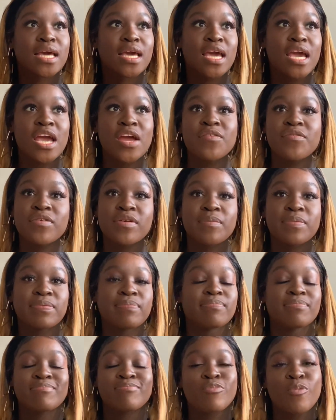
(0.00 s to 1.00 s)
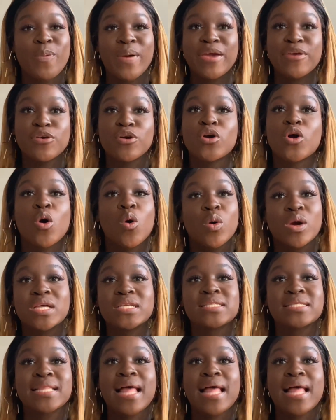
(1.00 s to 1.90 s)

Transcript: everywhere you go is